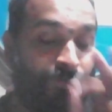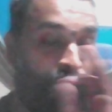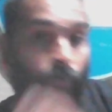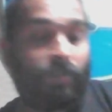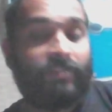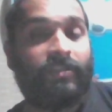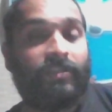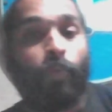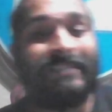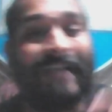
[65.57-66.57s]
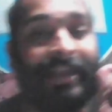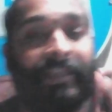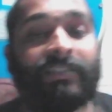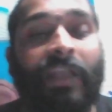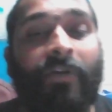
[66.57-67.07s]
you notice here, what is the
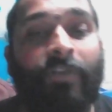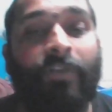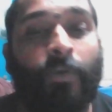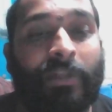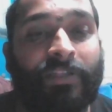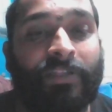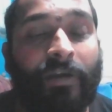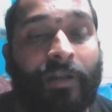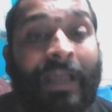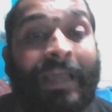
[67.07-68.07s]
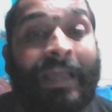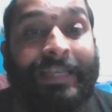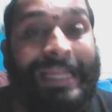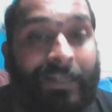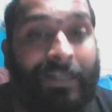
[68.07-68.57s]
highest derivative present here?
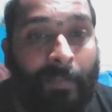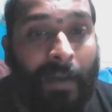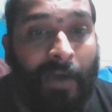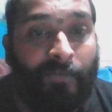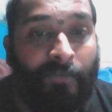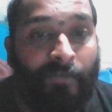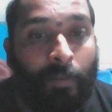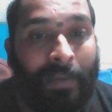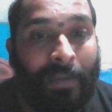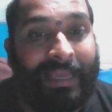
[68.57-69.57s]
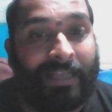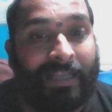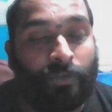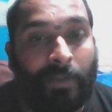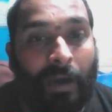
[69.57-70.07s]
d to the power 4 by dx to
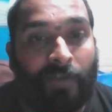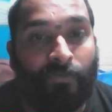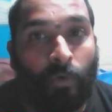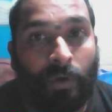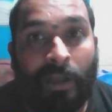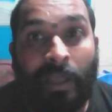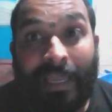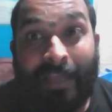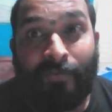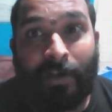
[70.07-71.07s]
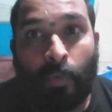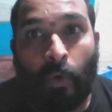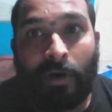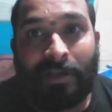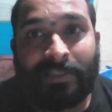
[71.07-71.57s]
the power 4. If it
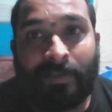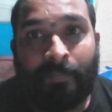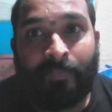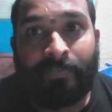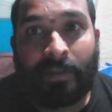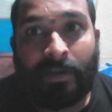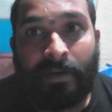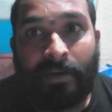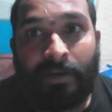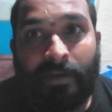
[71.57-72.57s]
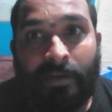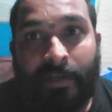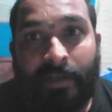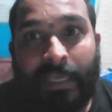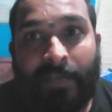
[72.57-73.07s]
was dy
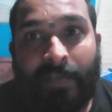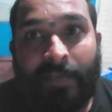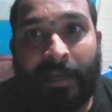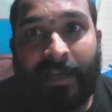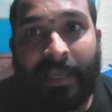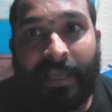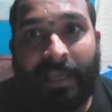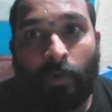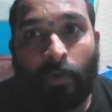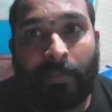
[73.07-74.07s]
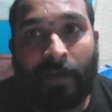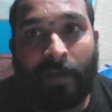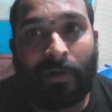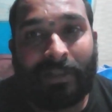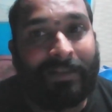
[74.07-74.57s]
by dx whole to the power 4,
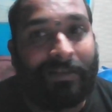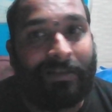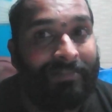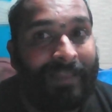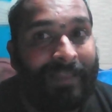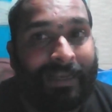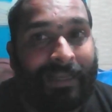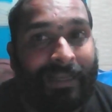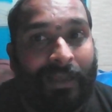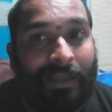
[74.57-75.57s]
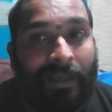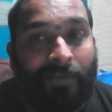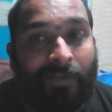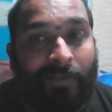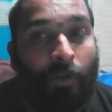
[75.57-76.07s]
then that
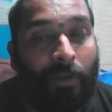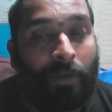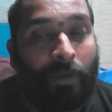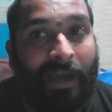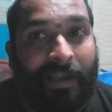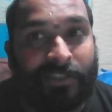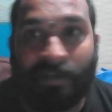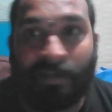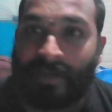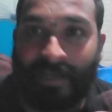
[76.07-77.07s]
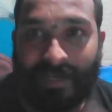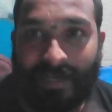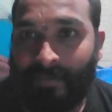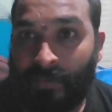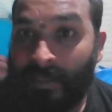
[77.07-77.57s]
will not be the highest here, correct?
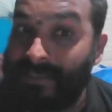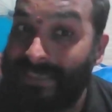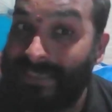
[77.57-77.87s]
Since it